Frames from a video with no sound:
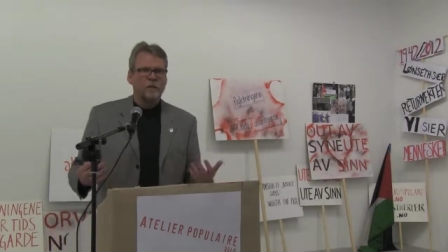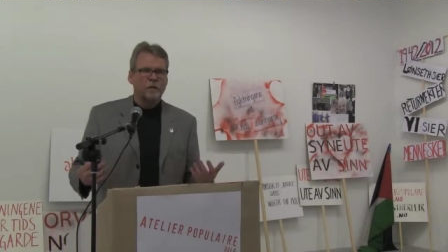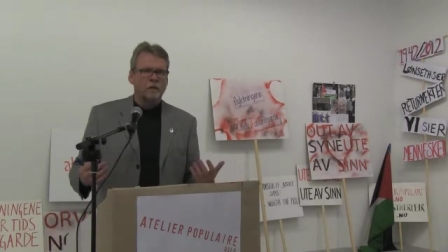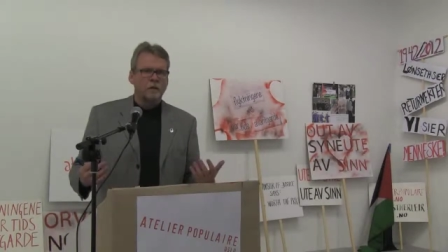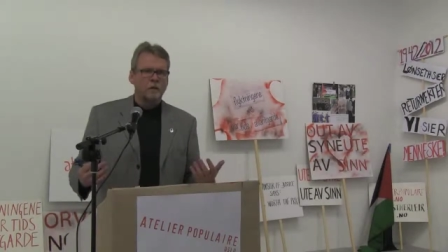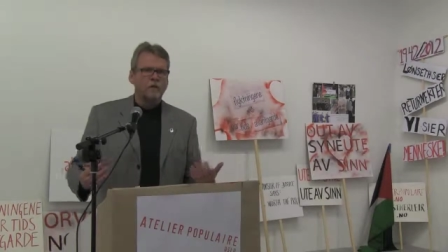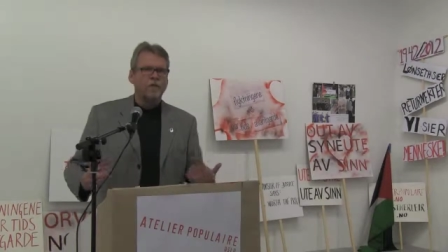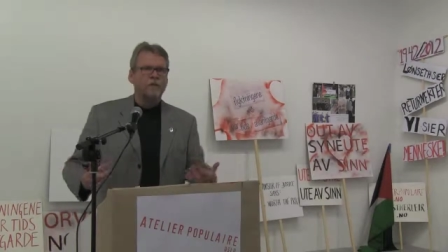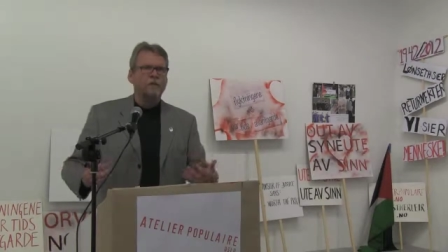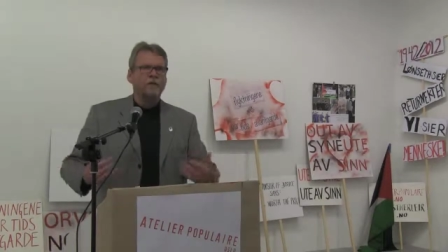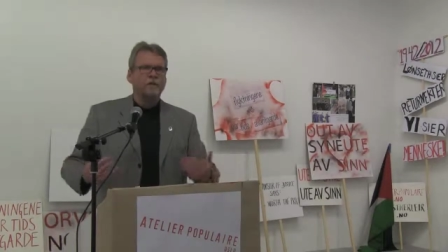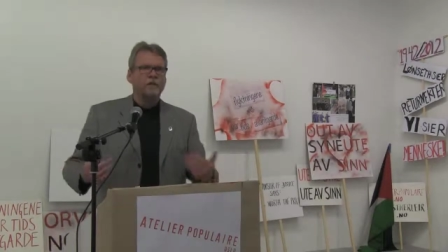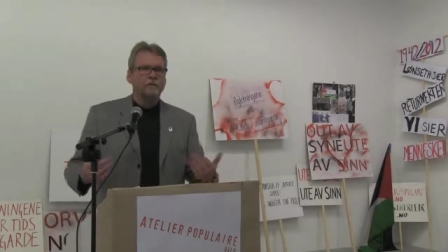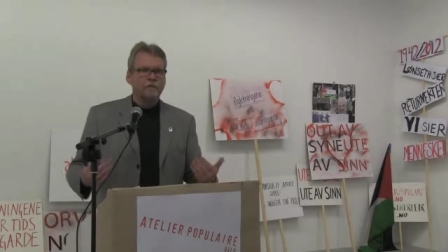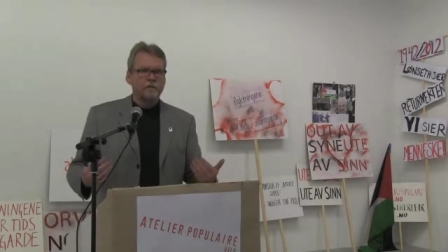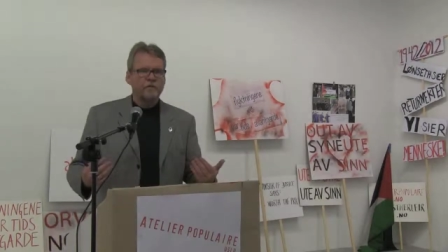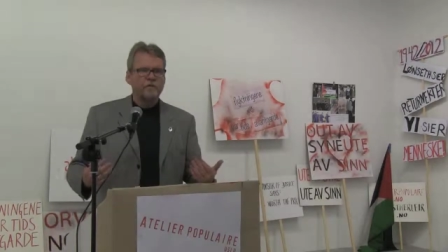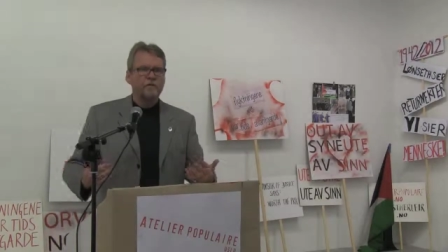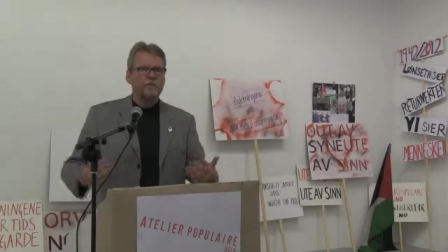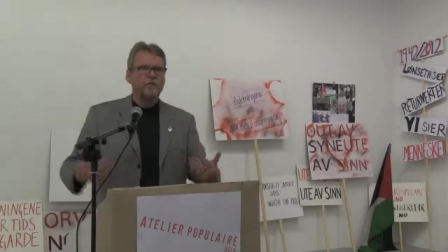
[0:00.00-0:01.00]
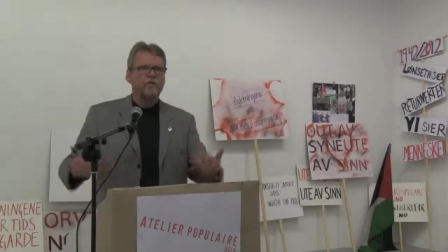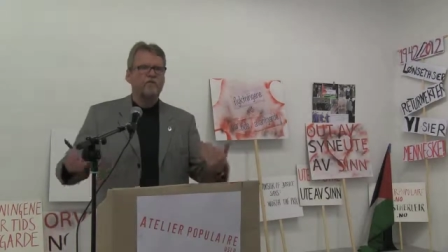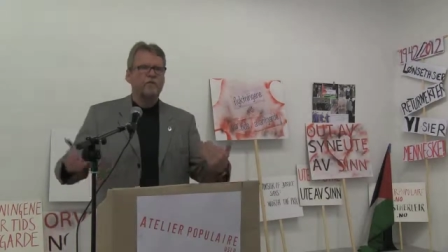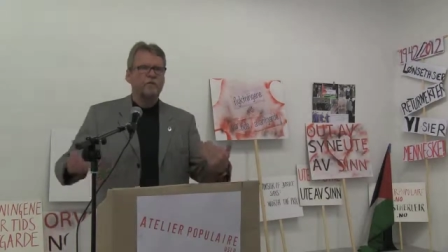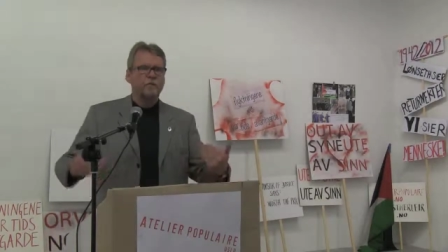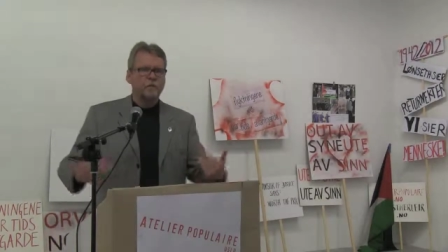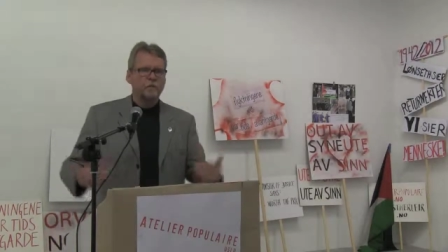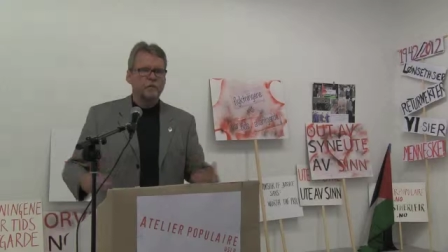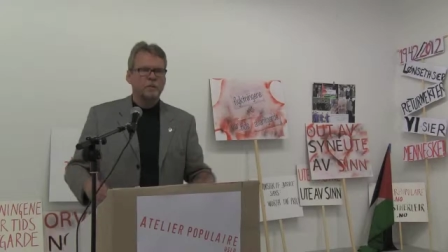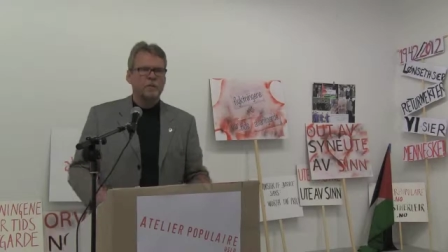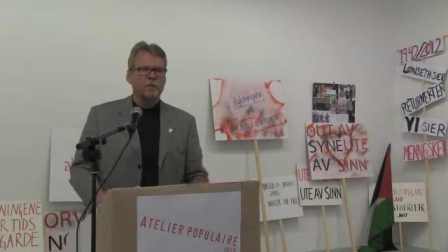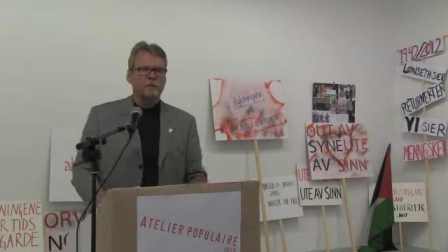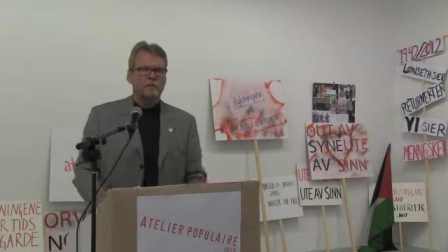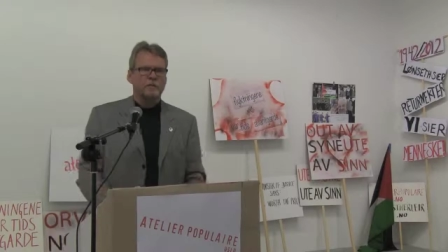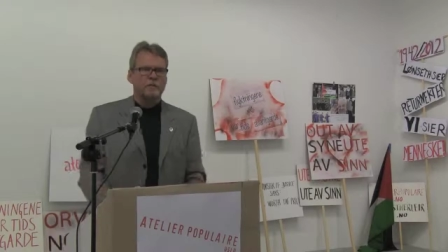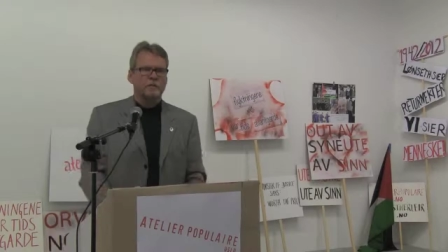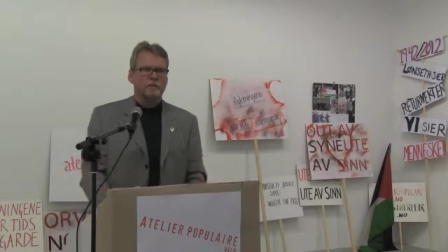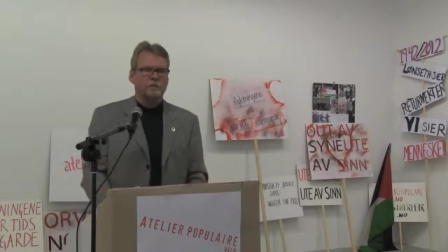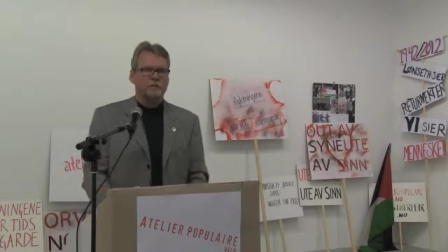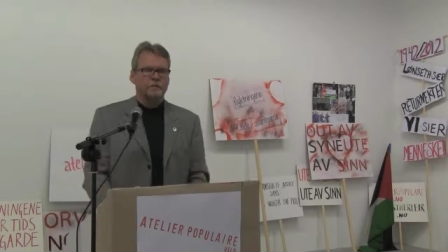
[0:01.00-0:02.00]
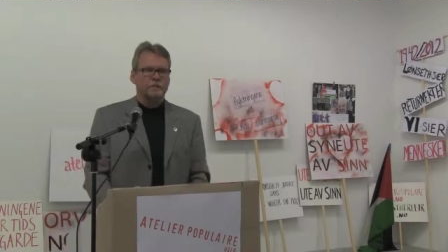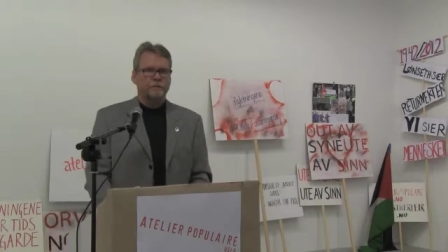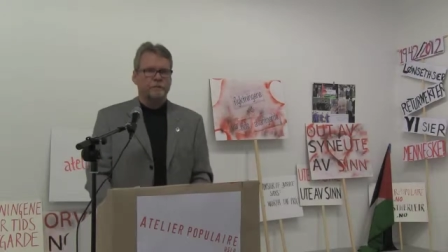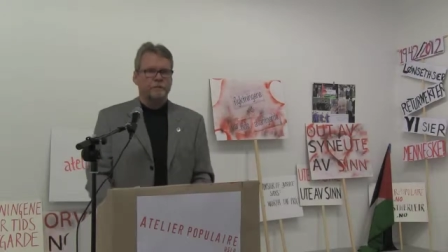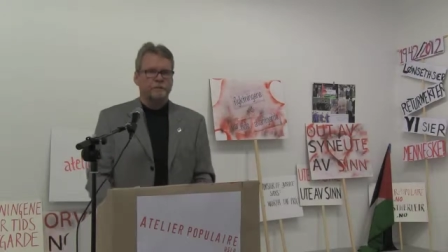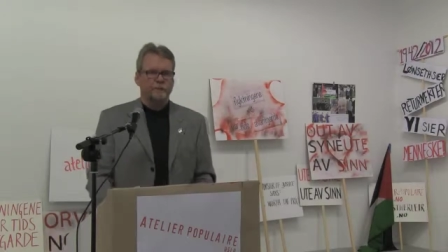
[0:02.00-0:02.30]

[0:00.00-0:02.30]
are already refugees from other places.